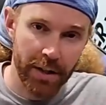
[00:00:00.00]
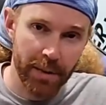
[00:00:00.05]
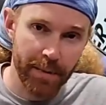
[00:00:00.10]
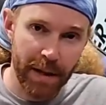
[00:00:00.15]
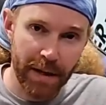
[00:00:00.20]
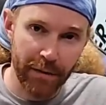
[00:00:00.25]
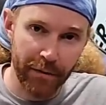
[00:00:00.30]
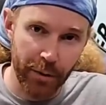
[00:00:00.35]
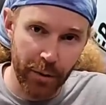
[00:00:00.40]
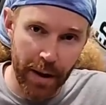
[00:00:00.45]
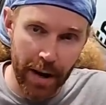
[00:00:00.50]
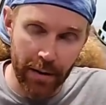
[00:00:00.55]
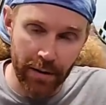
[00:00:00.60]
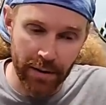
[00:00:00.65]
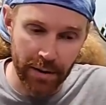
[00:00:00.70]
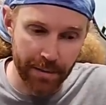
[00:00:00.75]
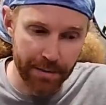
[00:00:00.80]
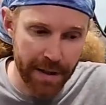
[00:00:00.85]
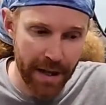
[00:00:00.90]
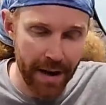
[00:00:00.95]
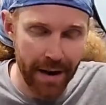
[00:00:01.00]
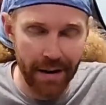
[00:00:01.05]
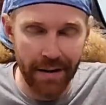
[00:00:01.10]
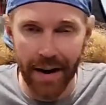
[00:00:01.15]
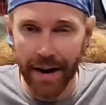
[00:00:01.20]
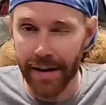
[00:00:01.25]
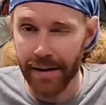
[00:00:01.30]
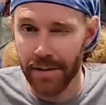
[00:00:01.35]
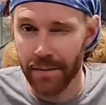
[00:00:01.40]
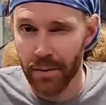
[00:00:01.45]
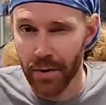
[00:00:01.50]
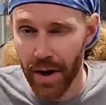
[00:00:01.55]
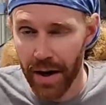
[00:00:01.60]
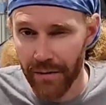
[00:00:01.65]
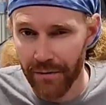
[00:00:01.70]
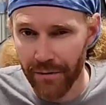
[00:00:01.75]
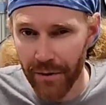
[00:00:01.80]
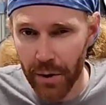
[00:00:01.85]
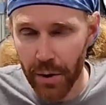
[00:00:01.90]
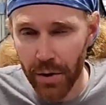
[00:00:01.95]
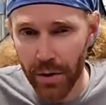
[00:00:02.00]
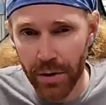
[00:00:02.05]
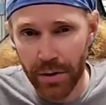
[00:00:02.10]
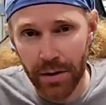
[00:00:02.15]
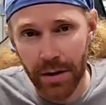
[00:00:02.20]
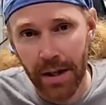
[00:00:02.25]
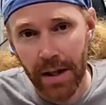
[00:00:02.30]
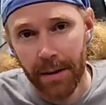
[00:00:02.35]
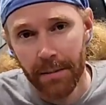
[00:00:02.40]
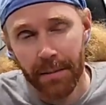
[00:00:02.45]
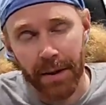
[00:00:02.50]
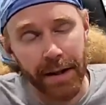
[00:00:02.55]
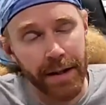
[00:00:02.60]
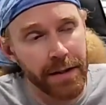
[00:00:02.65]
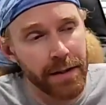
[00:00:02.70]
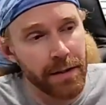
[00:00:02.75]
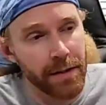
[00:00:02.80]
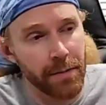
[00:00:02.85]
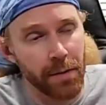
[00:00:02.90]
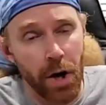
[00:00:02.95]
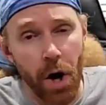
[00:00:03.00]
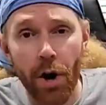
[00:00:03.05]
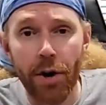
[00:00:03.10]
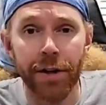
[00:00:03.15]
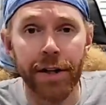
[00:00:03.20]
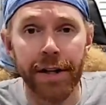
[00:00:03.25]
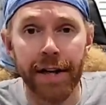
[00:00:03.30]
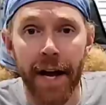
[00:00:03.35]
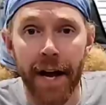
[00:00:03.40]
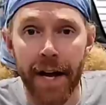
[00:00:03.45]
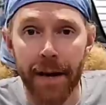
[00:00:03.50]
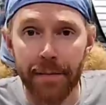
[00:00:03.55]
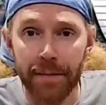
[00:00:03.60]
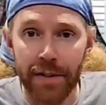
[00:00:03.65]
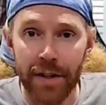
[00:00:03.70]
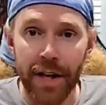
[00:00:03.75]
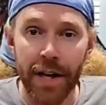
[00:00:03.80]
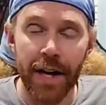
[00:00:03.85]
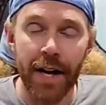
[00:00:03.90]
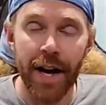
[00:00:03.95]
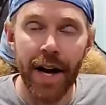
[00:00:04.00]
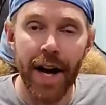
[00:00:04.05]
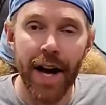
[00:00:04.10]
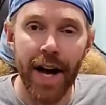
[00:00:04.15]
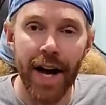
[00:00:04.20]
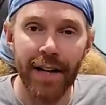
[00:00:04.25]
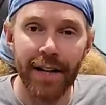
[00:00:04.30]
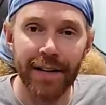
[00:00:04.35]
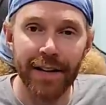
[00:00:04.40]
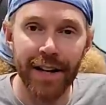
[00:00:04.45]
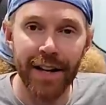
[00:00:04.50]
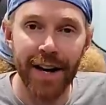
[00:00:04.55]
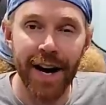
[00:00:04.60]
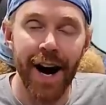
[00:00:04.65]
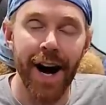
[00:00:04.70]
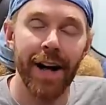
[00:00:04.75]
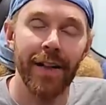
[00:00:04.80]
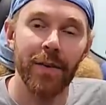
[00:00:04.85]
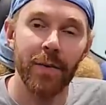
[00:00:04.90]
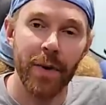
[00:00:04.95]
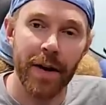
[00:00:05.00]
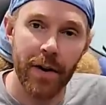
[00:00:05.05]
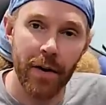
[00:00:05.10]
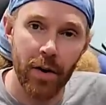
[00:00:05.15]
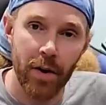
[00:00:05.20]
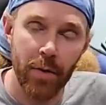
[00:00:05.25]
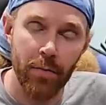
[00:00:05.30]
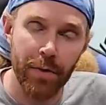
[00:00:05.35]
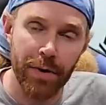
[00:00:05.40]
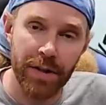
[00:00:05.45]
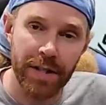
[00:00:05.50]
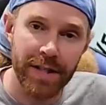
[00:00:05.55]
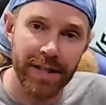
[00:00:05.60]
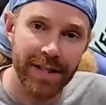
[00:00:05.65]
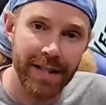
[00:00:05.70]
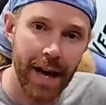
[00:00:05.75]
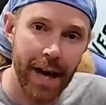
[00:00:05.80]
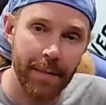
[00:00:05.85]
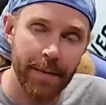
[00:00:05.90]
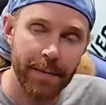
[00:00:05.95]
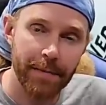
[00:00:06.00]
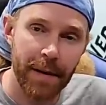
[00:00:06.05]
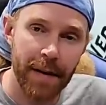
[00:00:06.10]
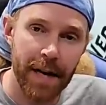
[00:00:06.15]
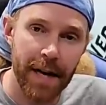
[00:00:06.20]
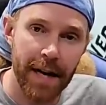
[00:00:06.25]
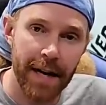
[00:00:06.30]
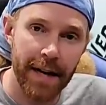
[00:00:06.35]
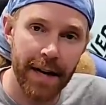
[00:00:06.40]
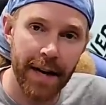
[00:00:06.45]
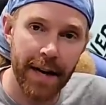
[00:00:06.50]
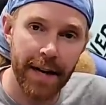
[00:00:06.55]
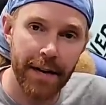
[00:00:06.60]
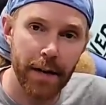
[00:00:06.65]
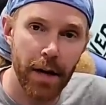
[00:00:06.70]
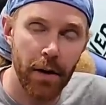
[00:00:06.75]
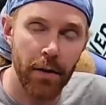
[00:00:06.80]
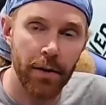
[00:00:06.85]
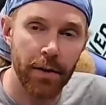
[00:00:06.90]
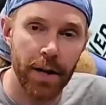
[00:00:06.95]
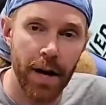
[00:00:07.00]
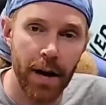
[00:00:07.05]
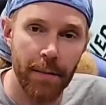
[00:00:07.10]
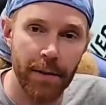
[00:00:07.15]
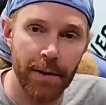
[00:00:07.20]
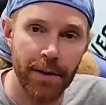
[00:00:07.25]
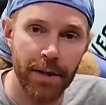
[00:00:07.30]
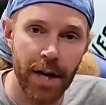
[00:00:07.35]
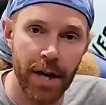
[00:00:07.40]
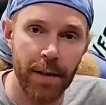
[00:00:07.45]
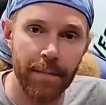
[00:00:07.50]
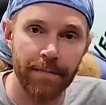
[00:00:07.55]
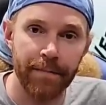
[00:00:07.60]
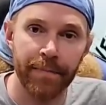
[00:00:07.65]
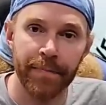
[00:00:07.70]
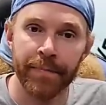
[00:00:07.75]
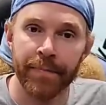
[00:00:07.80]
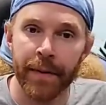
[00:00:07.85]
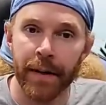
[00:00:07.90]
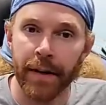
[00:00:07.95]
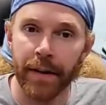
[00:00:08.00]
Spent a few hours up there, ate some great food, played some carny games, and on the way home, we stopped by another comic shop.